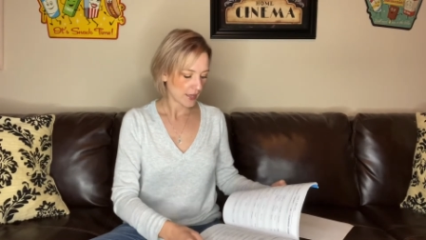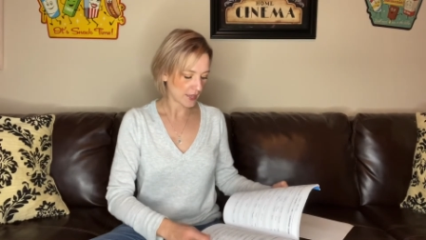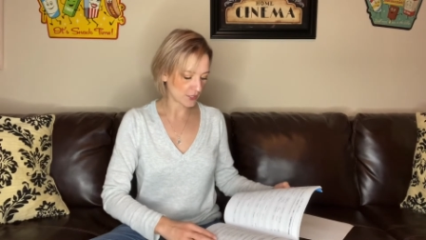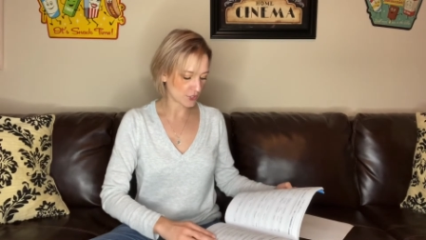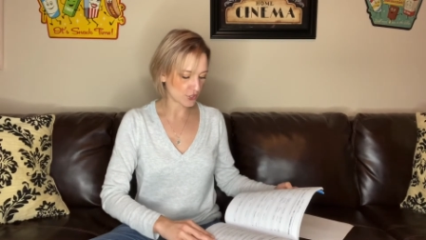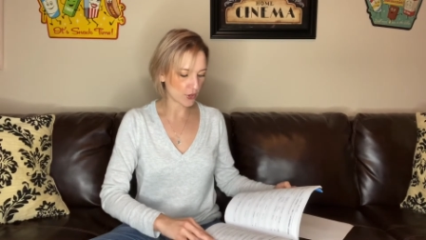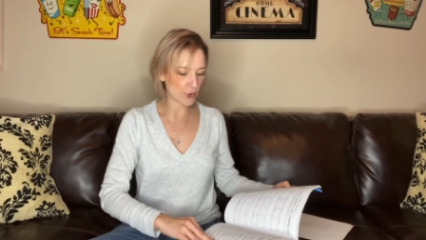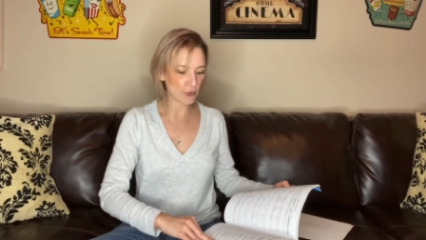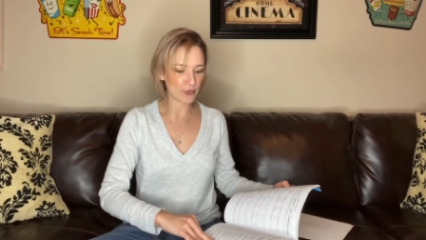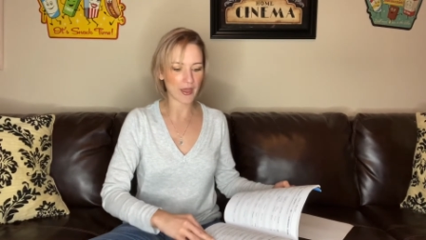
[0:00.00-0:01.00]
And
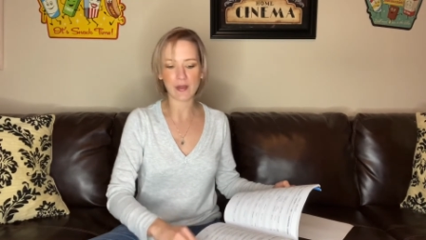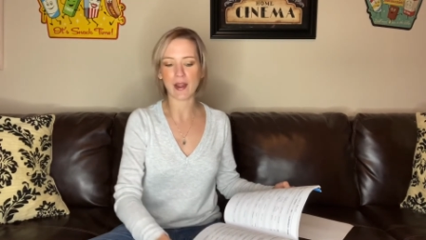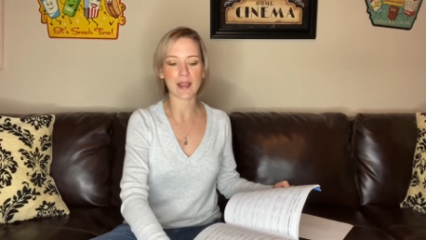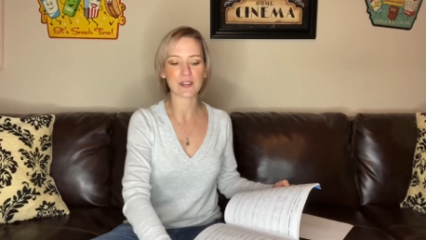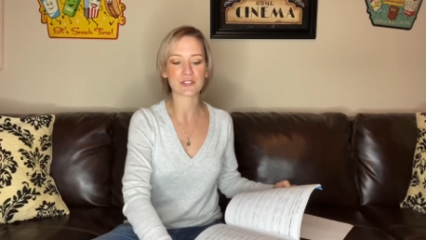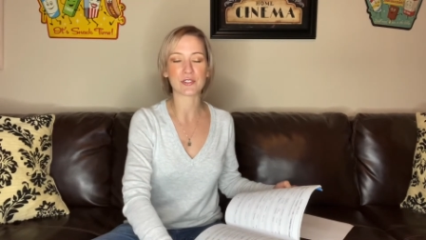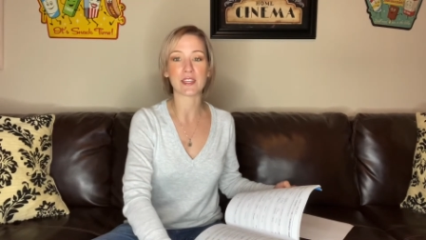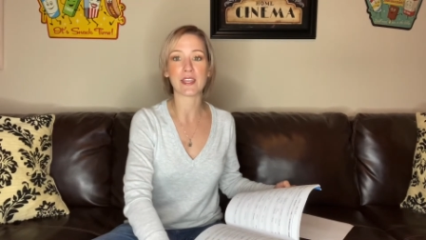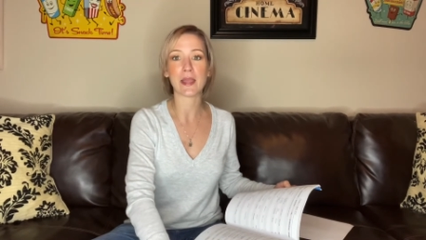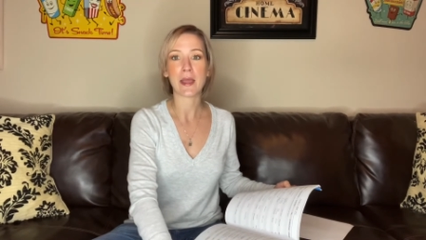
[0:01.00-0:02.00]
so that
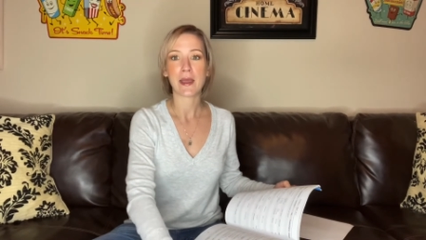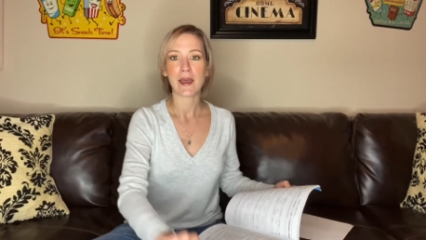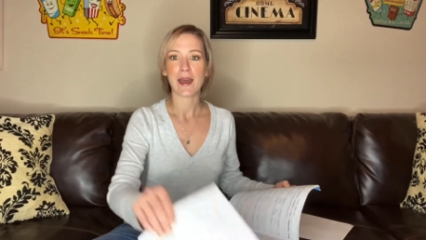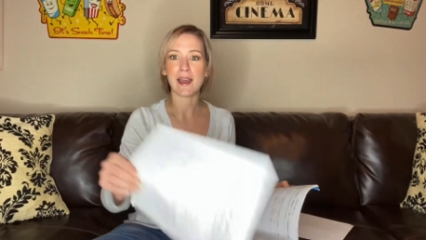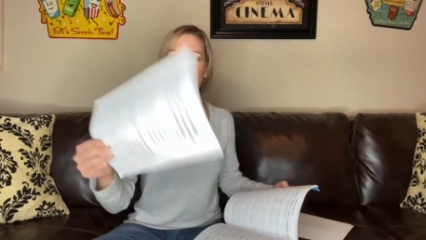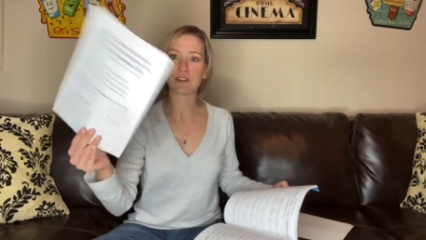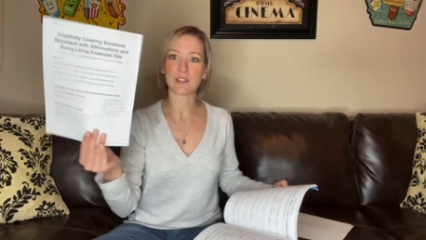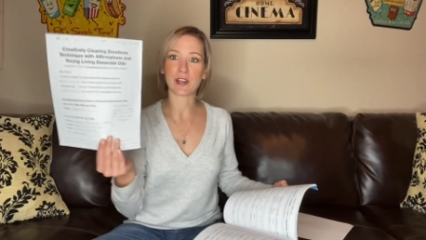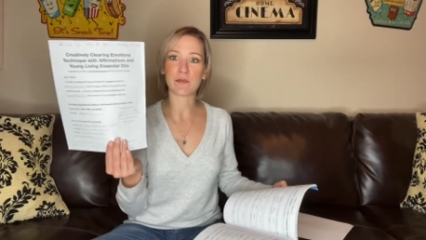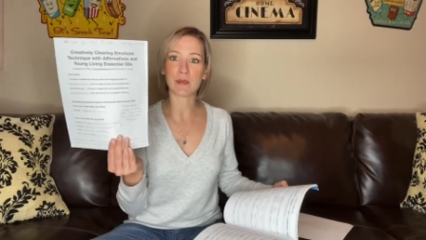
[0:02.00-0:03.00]
actually, I
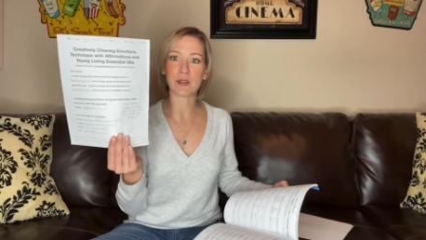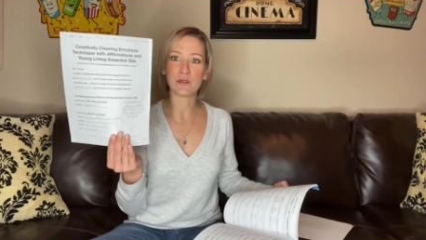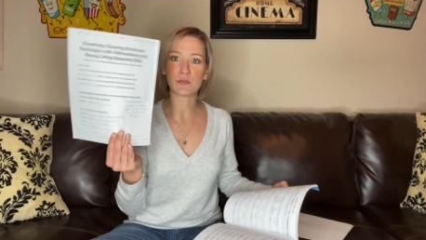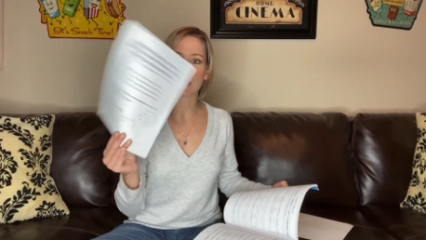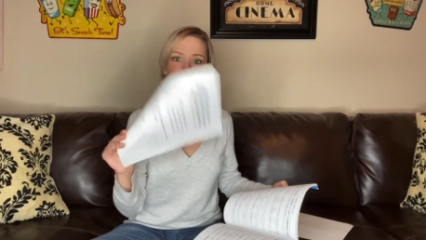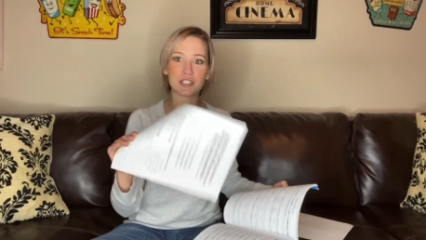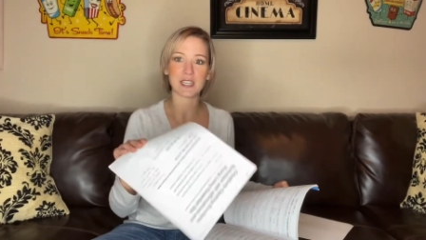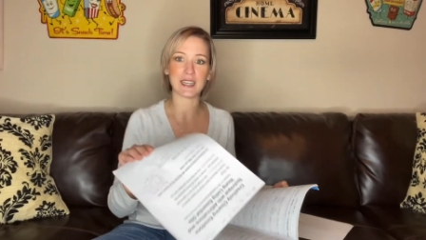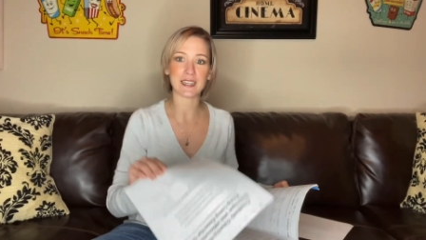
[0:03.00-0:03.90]
filled out my own worksheet.